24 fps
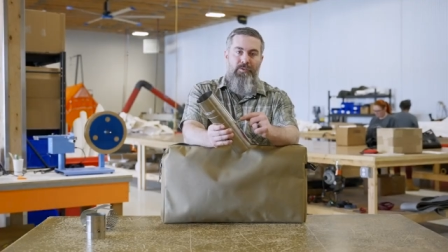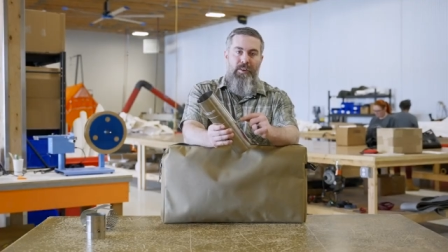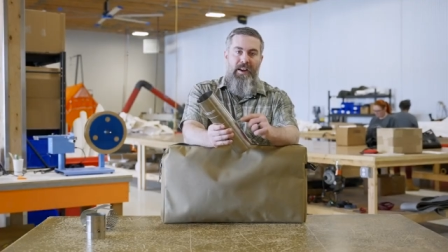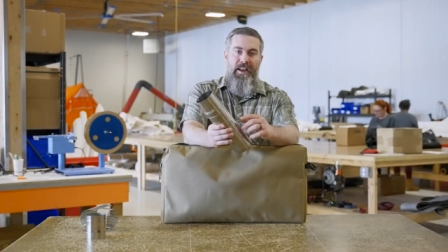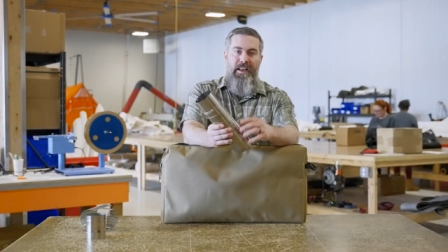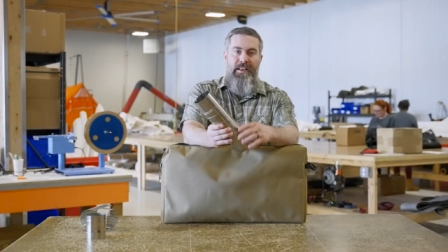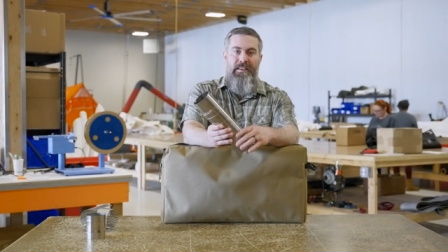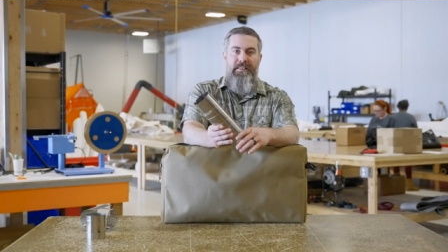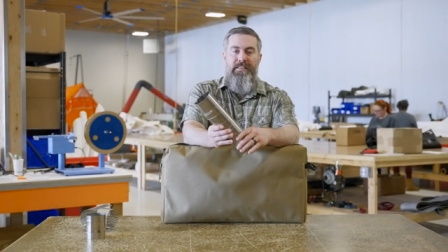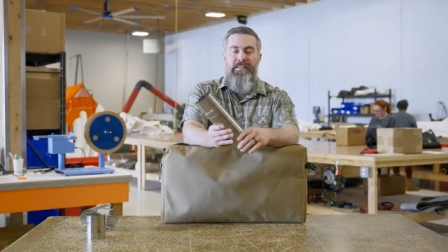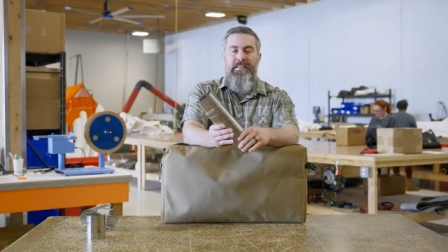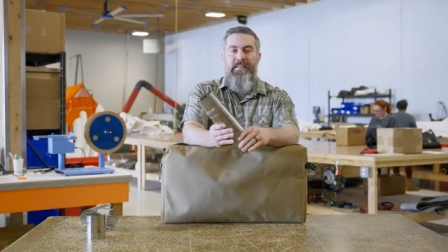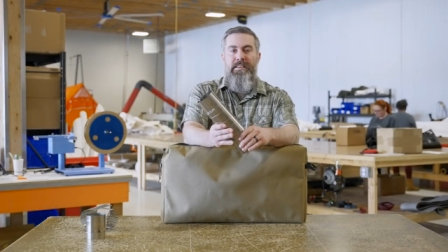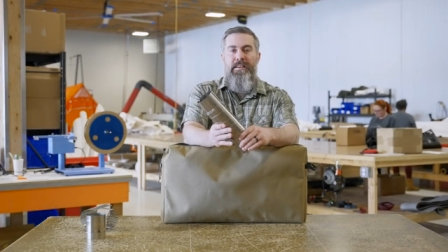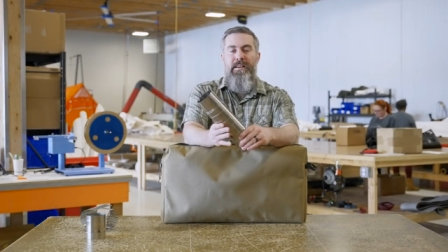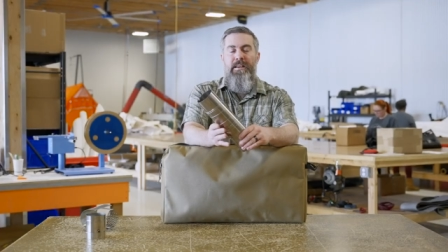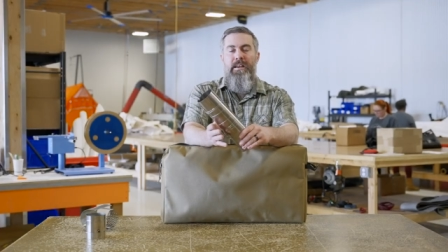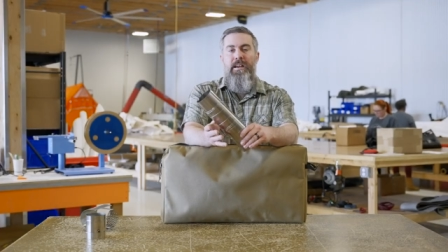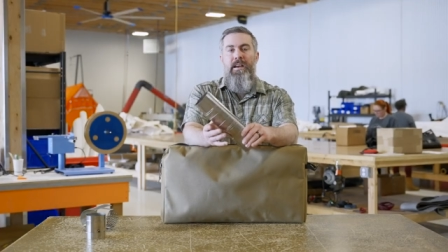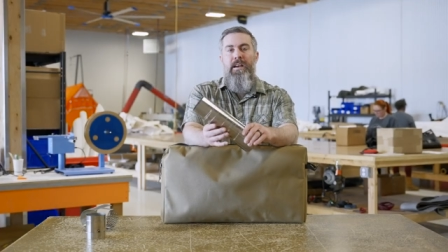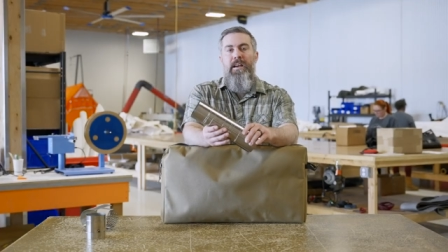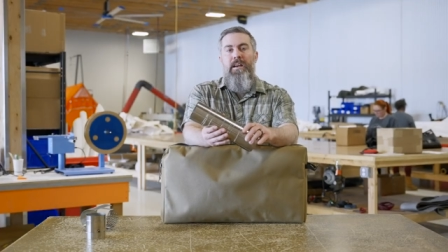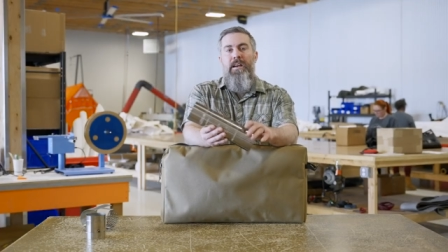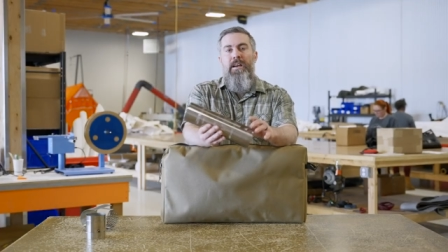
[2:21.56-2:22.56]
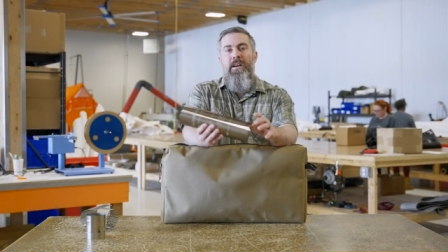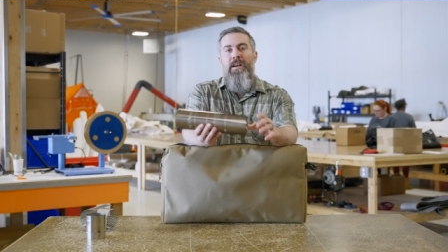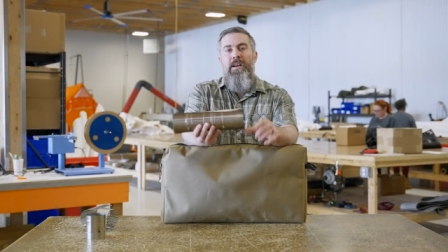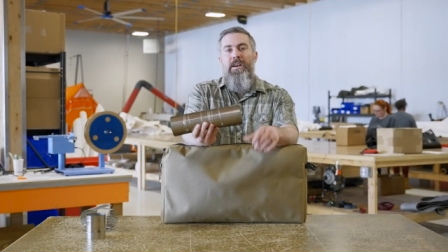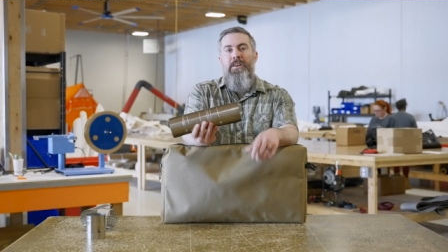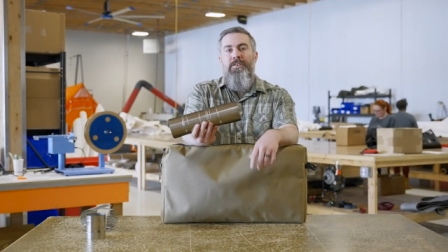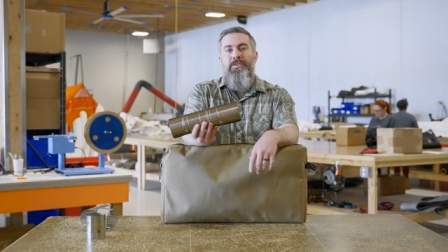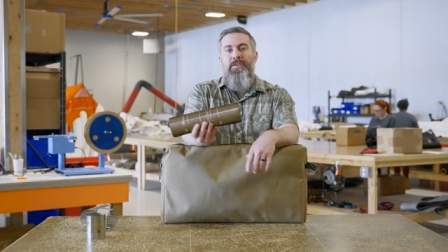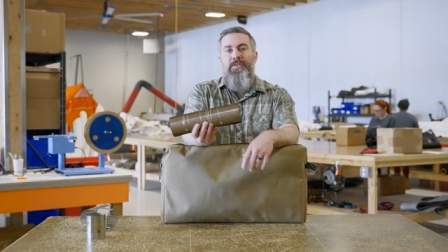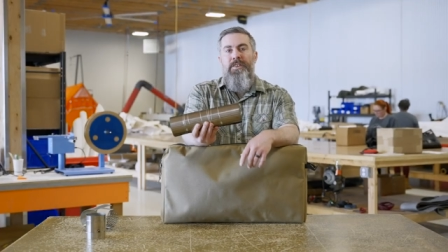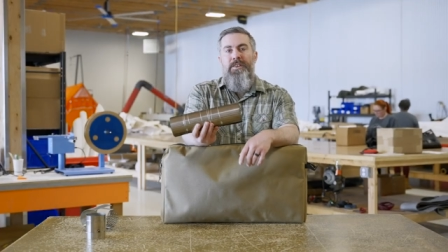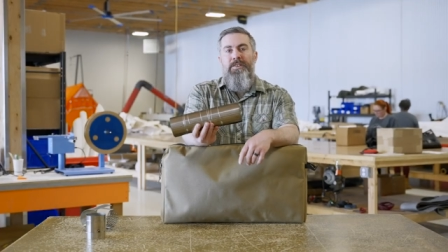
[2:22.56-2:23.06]
rings.
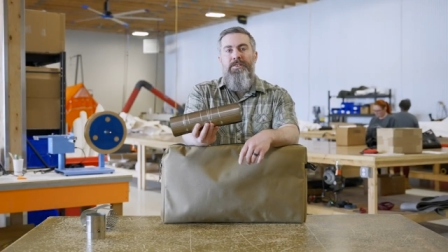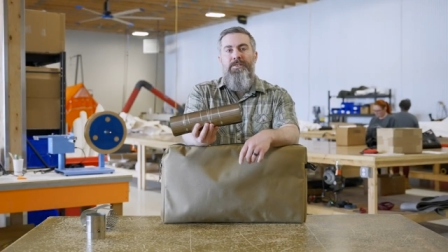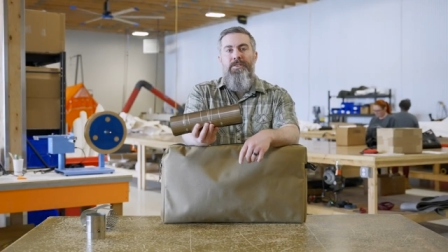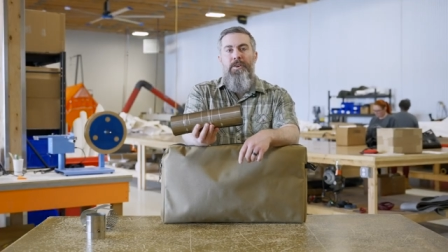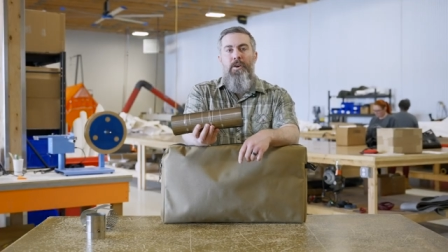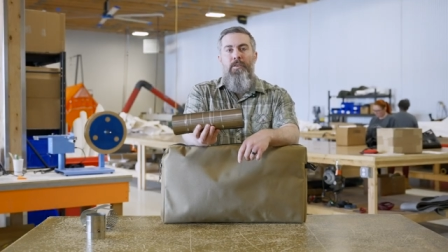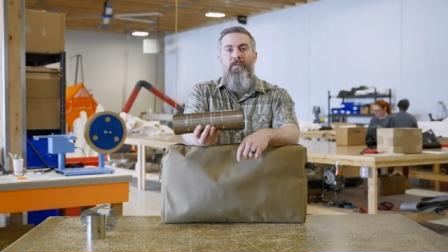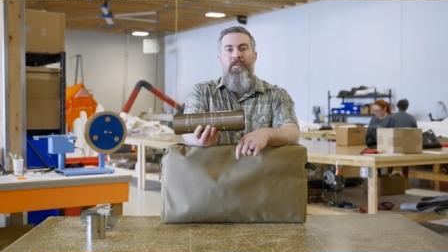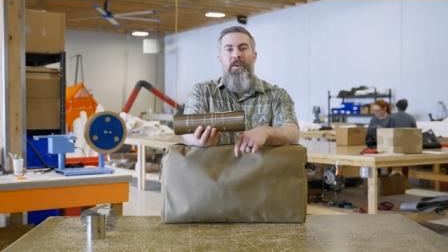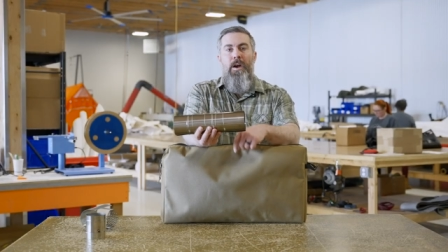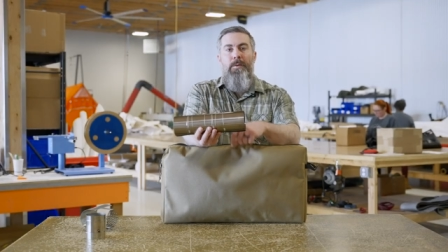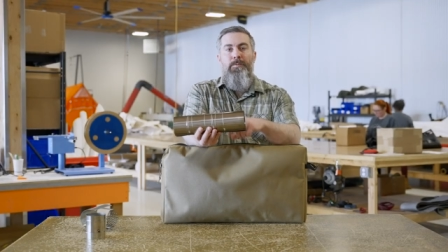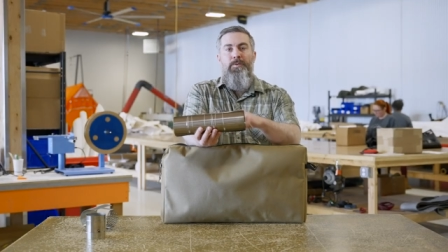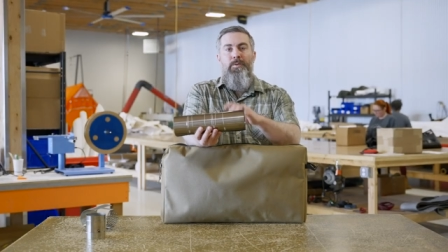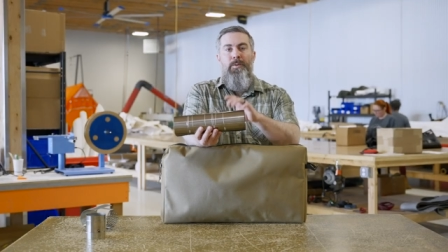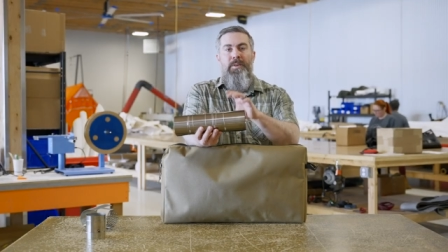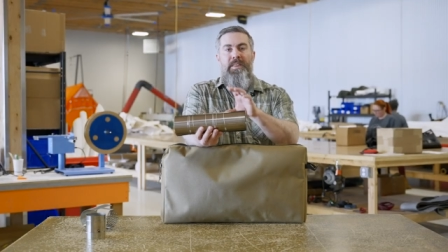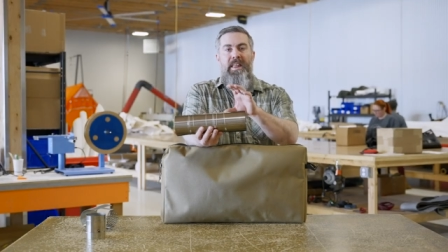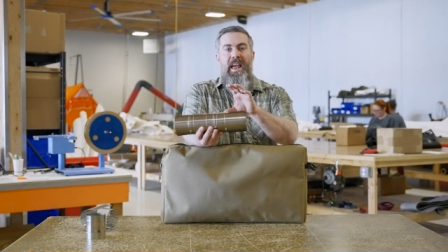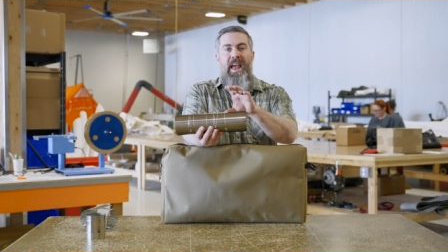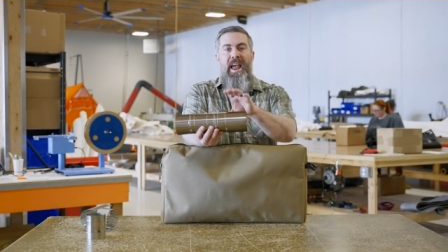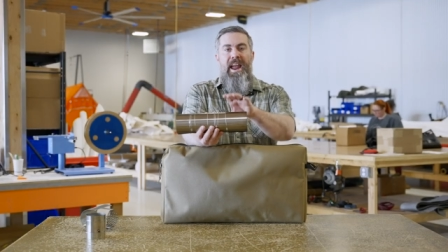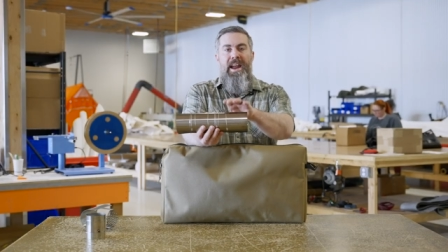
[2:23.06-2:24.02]
So the stove comes with